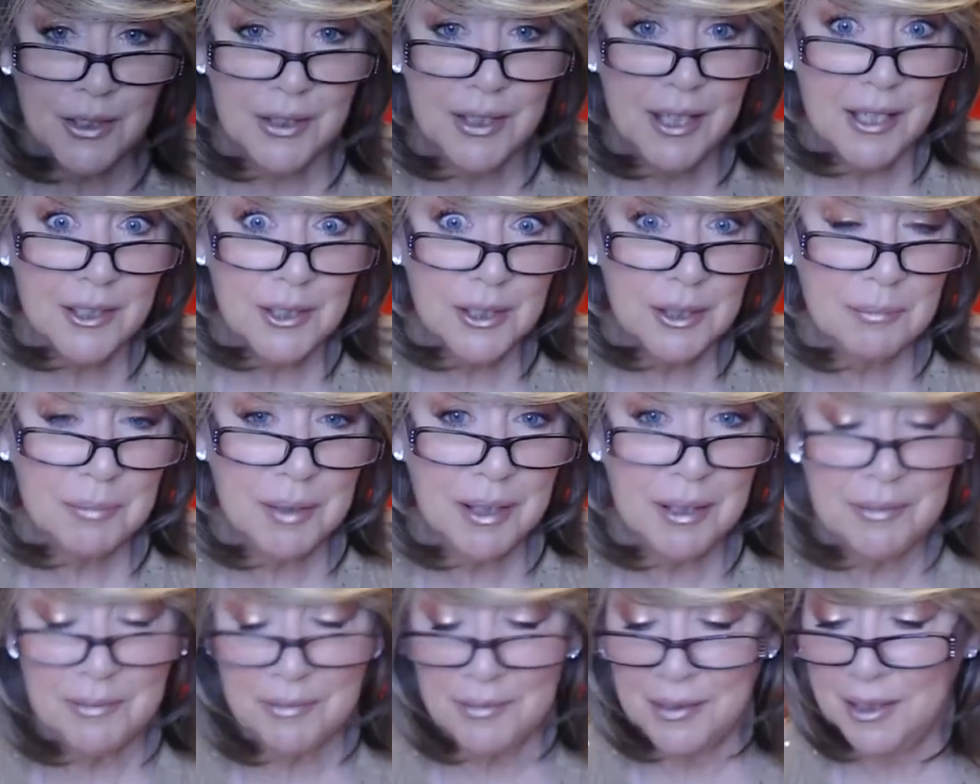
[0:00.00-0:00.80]
that should
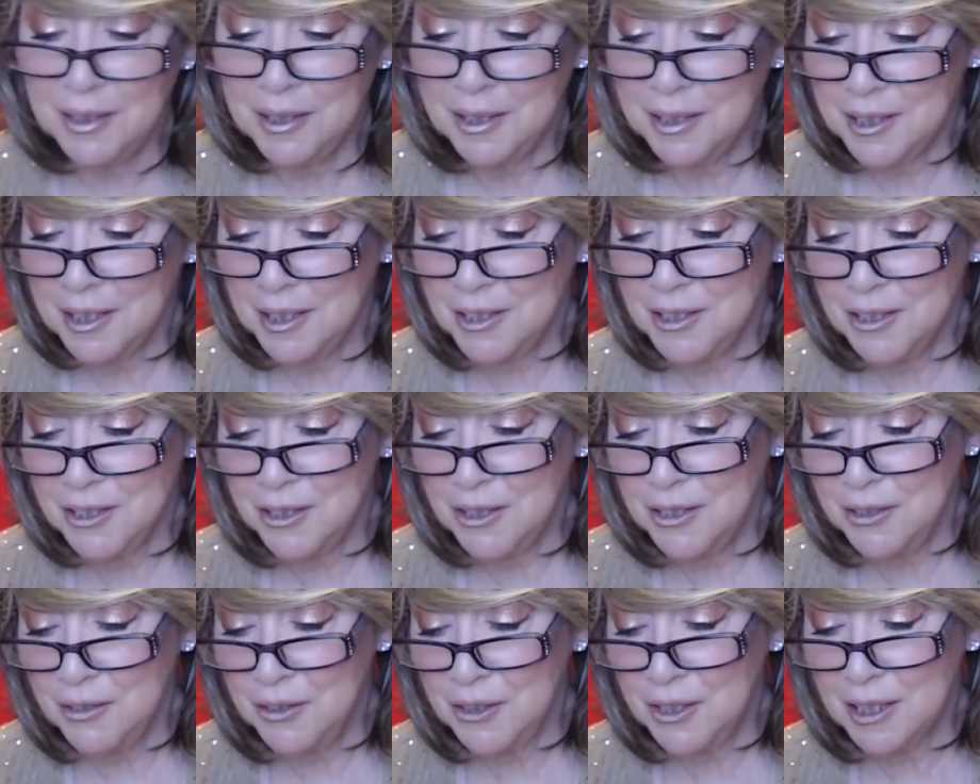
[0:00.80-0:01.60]
be really nice
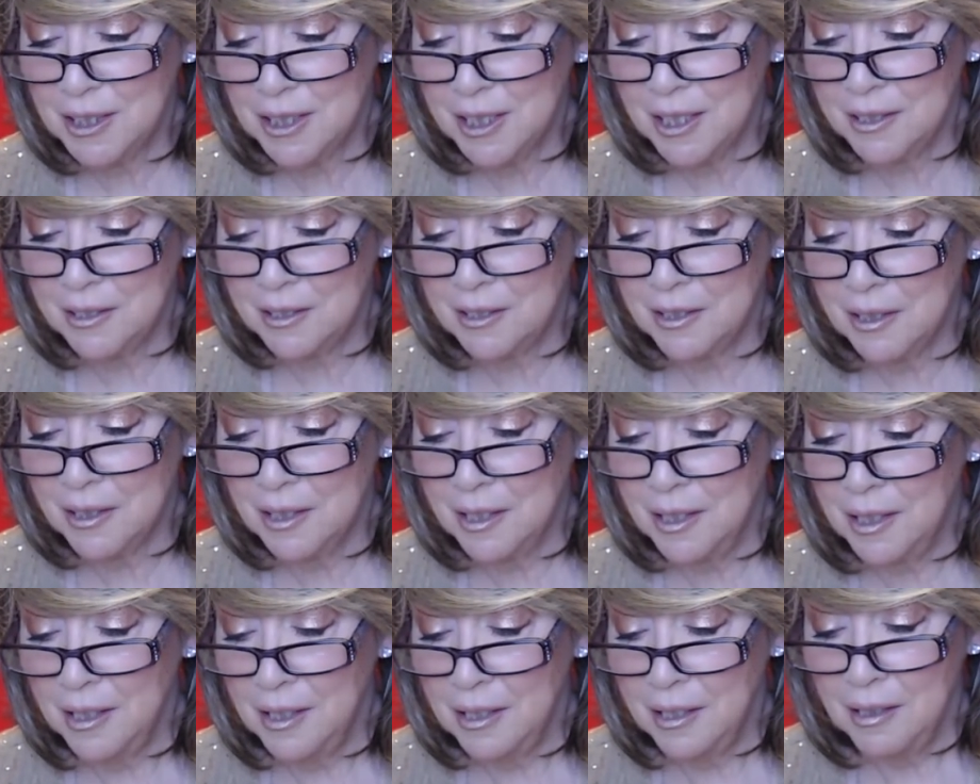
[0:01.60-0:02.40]
too. Just kind of
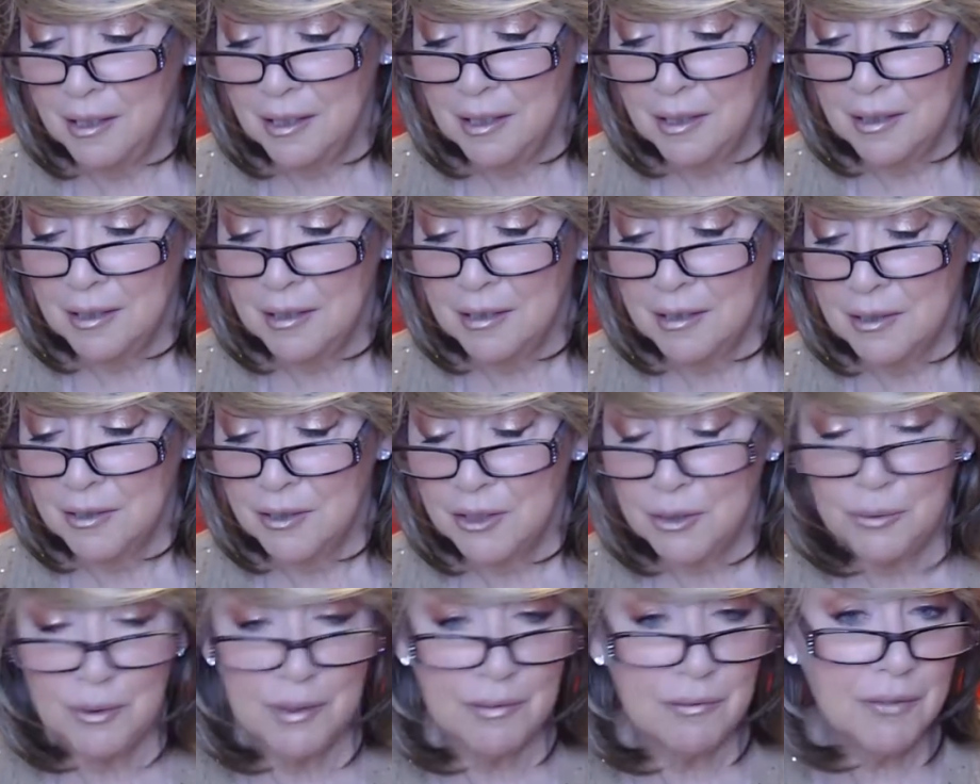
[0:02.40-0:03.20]

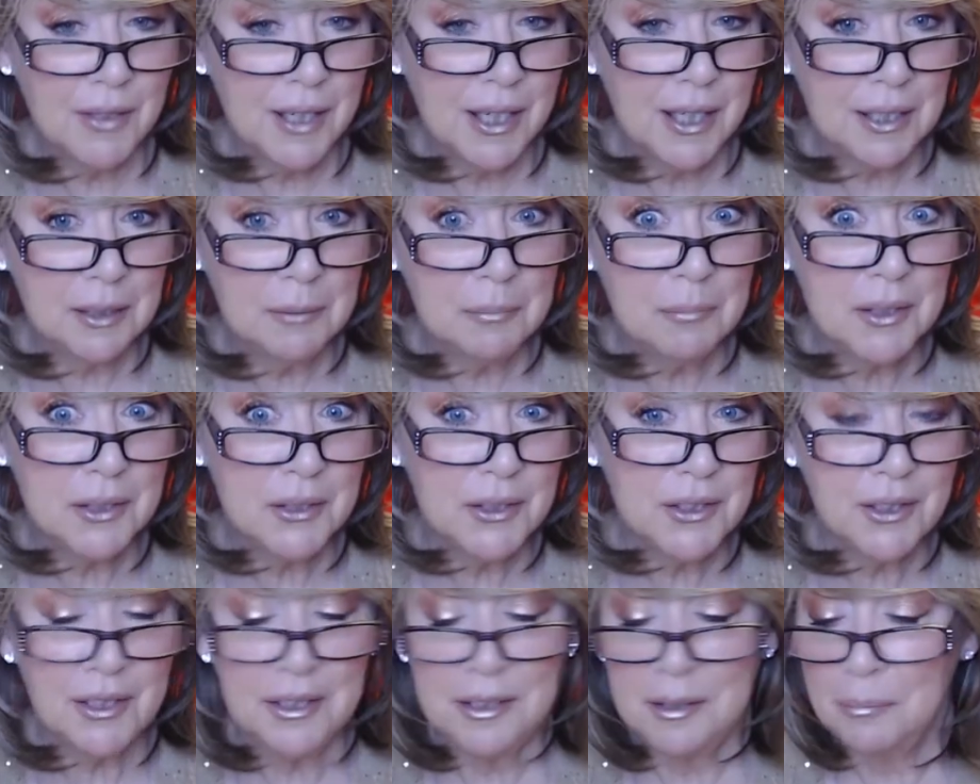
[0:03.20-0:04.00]
do a fine
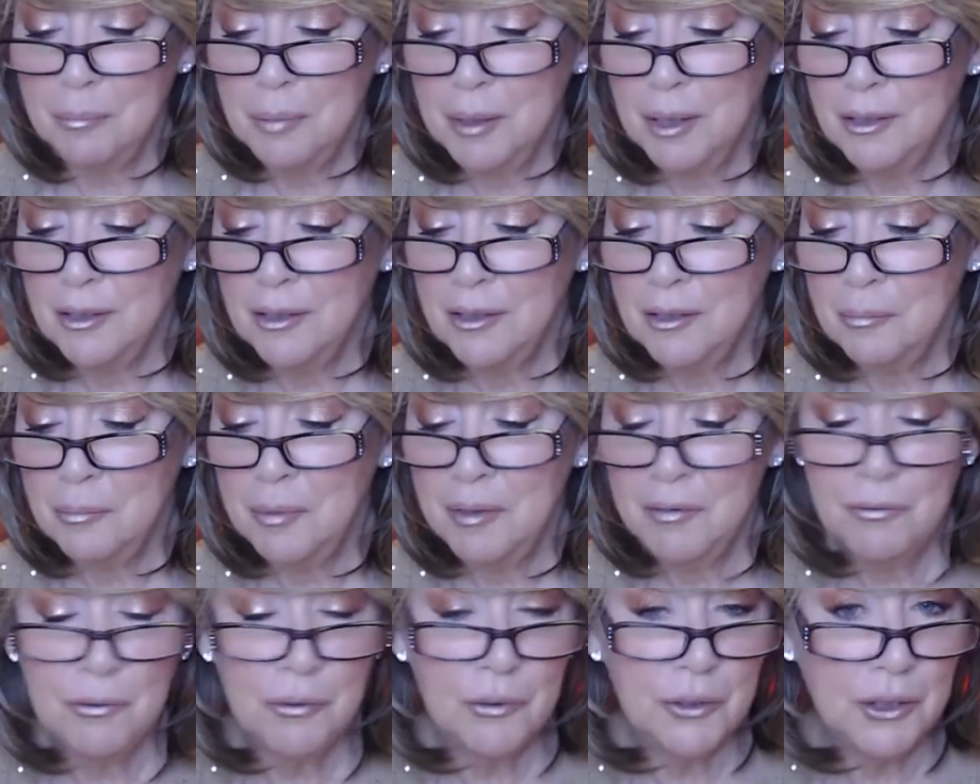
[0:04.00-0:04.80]
mist on your pillow
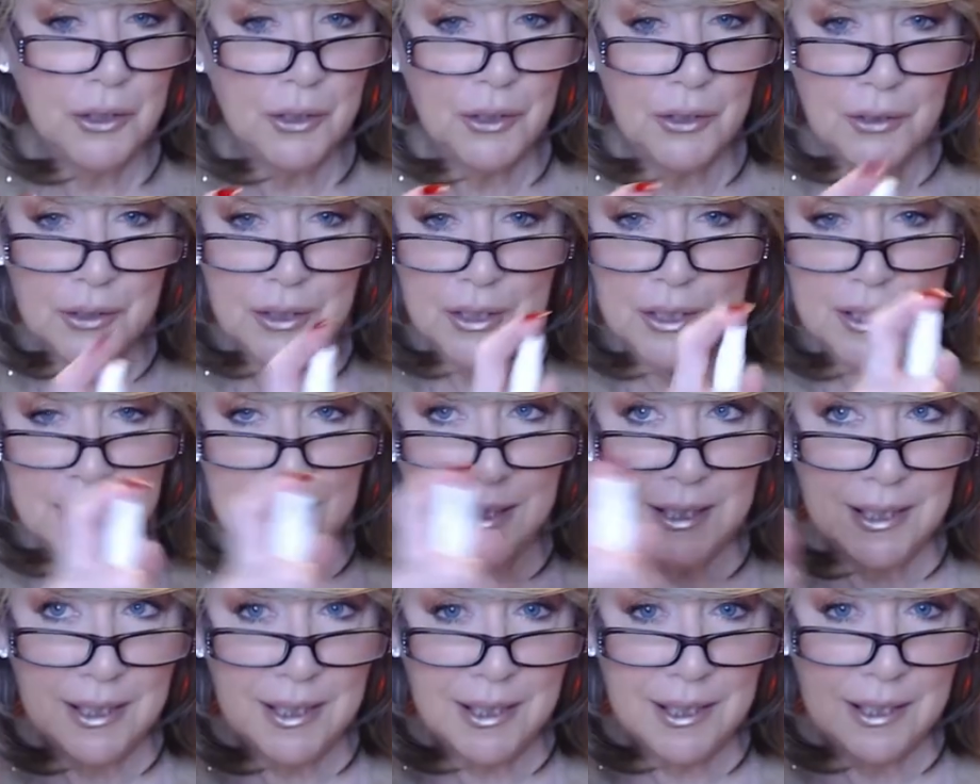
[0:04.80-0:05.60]
before you go to
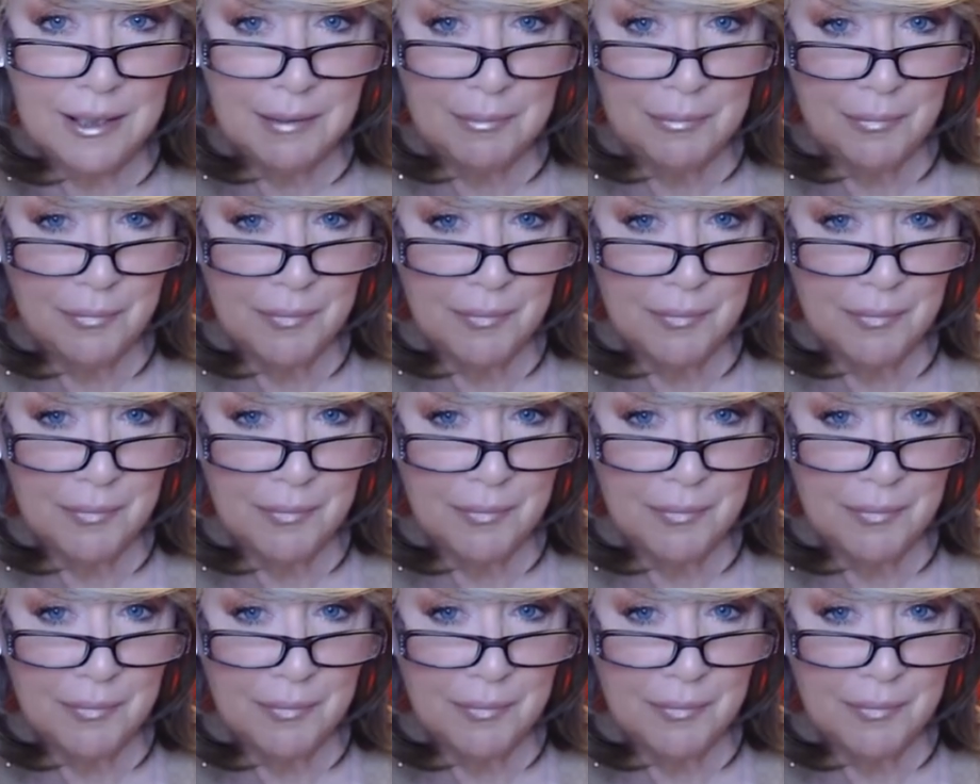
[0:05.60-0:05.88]
sleep.